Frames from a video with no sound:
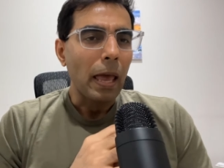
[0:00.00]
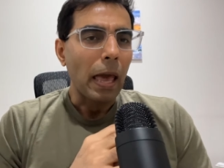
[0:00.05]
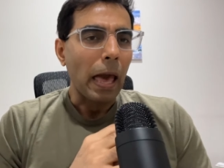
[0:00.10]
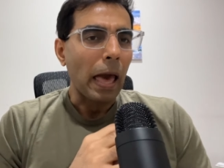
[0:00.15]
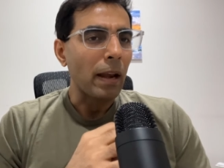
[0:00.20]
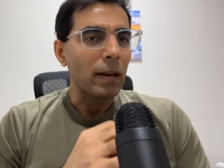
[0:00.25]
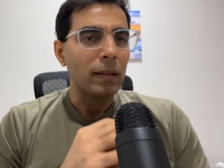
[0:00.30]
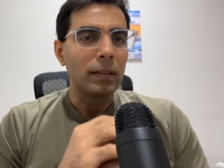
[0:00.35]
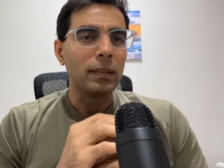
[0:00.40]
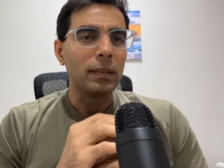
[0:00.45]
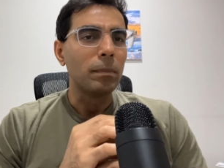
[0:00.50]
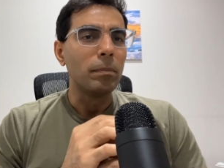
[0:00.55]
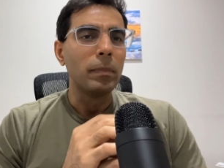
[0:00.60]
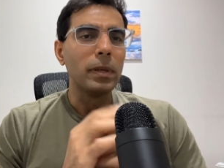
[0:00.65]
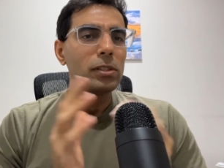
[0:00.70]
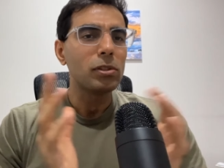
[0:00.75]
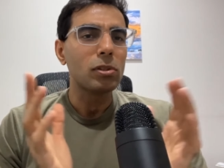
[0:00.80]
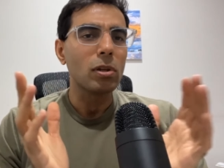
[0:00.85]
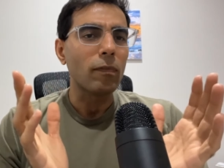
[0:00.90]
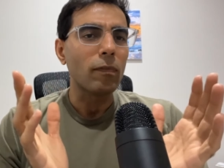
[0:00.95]
and in the
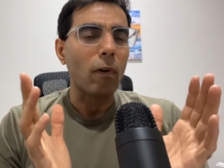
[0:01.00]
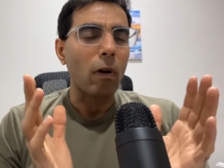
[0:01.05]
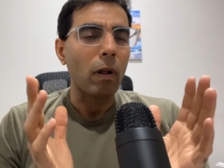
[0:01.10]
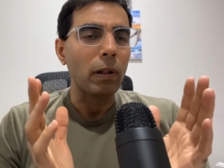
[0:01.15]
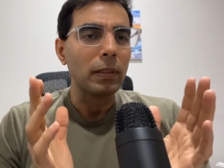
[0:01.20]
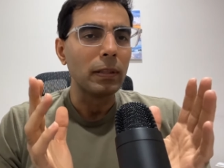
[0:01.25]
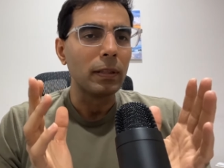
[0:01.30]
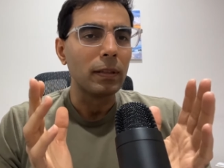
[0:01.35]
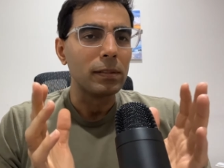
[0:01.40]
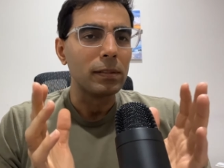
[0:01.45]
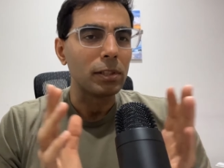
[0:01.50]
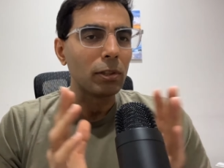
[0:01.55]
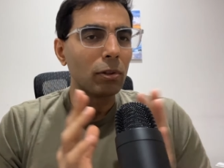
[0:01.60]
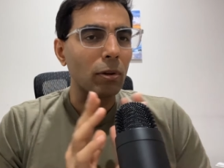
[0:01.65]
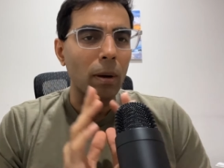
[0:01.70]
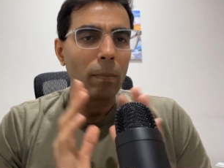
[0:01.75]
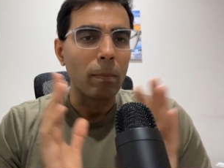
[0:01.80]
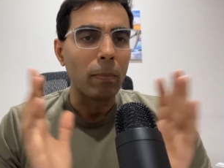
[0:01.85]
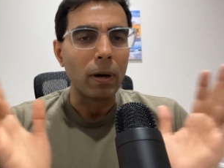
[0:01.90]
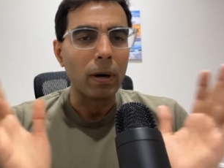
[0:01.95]
midst of all this you
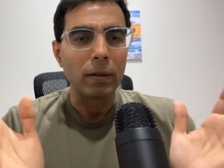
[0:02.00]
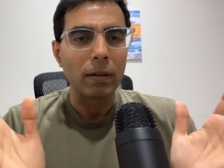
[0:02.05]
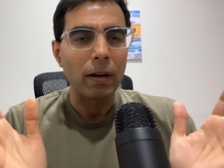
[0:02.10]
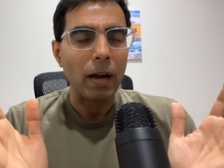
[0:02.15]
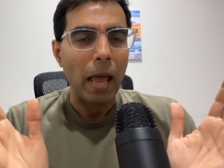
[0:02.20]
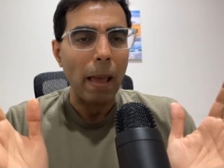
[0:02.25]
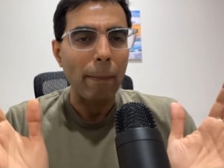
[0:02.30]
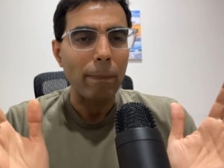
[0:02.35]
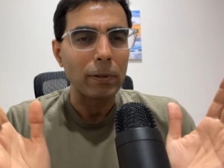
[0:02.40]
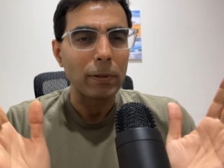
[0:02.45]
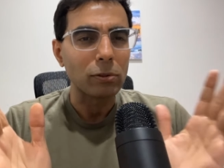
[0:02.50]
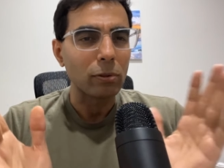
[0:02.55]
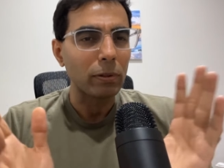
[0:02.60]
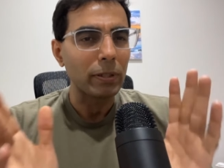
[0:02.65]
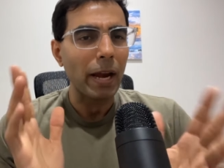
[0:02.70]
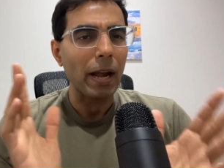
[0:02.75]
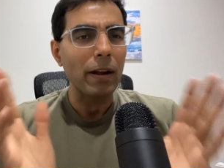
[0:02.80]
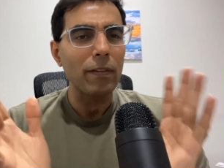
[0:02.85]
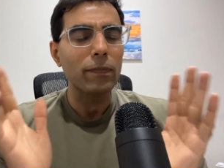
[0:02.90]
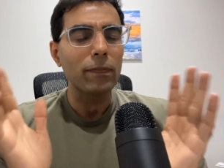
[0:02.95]
know a murder happens so
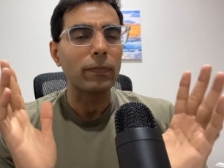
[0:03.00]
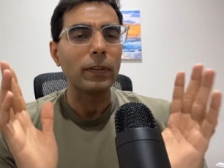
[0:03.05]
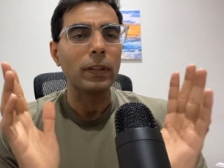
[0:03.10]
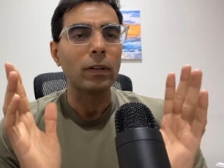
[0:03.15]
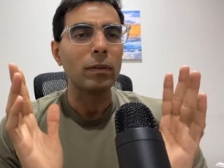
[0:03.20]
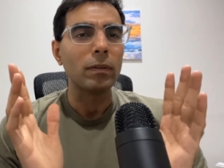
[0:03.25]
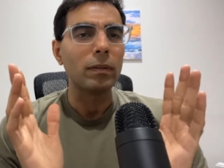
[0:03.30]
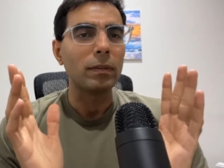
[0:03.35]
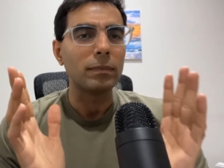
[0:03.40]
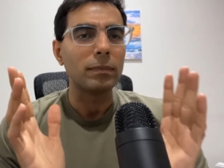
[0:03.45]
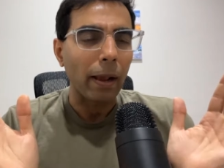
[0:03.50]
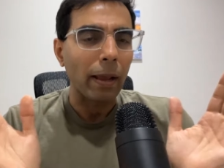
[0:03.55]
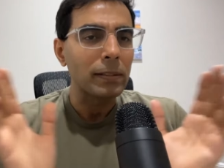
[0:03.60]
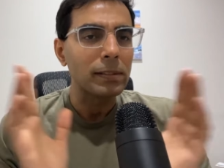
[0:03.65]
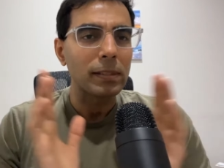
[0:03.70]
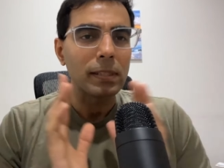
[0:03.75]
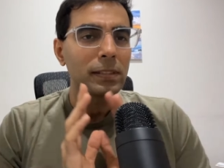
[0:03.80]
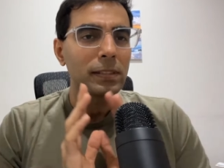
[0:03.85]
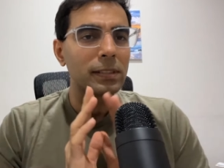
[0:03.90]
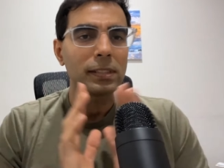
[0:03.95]
it kind of you know
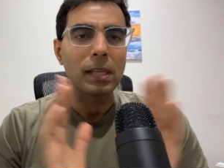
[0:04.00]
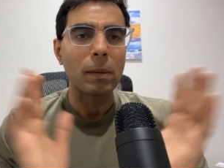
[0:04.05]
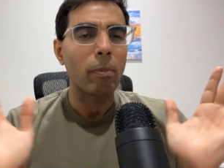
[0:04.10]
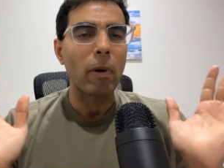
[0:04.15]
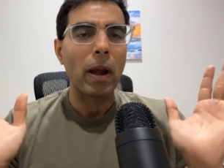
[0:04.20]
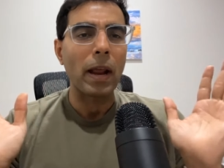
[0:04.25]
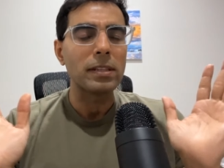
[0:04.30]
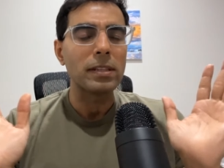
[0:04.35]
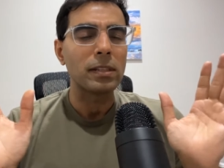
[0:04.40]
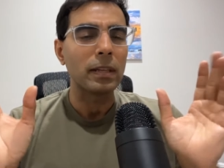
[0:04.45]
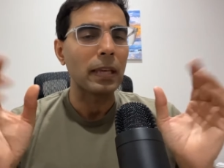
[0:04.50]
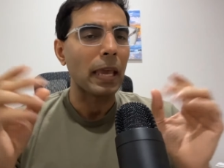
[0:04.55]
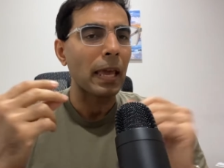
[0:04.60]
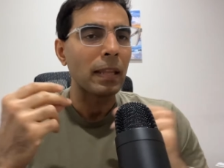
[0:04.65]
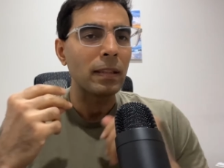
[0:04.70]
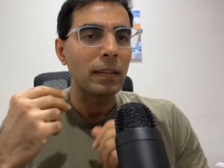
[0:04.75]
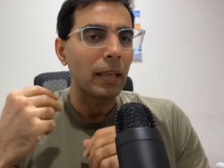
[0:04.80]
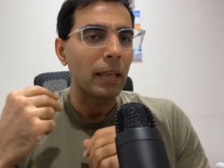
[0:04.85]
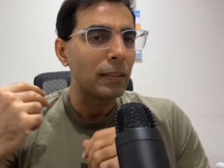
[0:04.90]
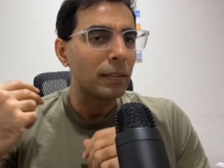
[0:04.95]
it's it's surprising
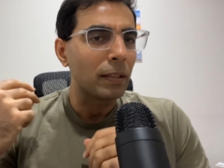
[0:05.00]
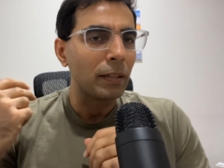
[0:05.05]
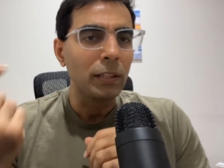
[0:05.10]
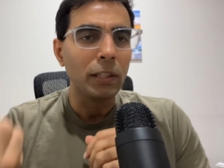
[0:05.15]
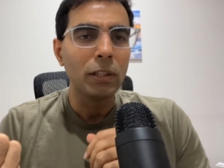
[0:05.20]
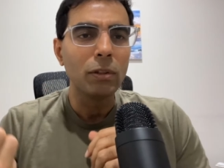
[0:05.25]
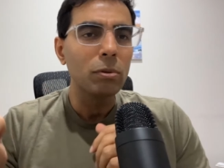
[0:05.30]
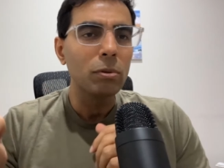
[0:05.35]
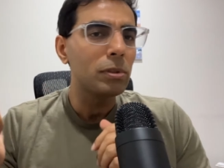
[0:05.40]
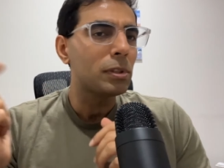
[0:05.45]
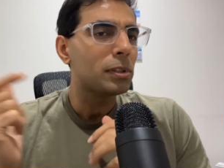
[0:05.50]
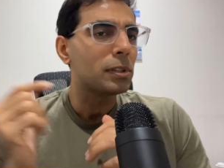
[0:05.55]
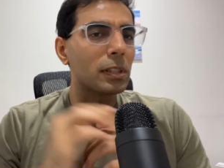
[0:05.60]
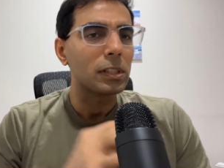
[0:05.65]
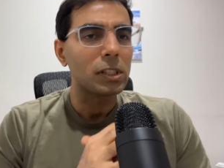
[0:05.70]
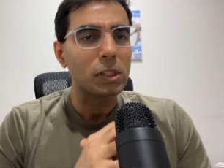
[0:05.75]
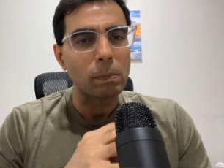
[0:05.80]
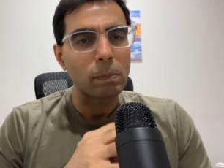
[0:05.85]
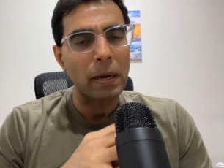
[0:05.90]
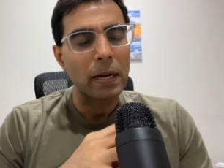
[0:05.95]
and and the news
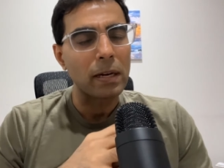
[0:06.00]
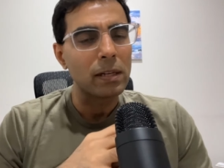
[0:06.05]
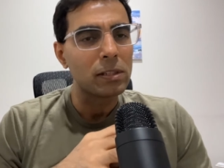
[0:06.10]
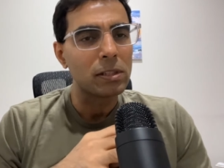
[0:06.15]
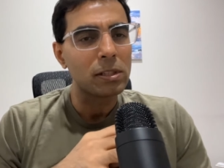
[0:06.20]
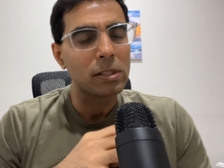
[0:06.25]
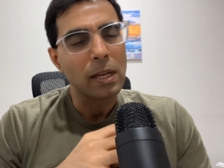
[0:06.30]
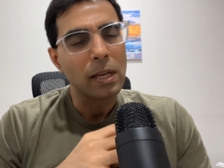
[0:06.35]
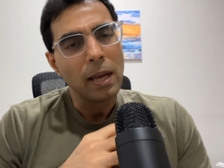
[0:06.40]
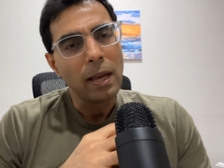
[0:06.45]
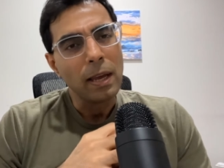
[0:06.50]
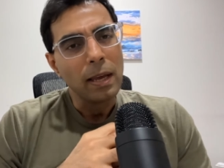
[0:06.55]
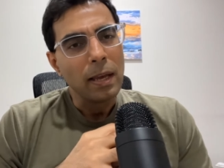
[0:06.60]
spreads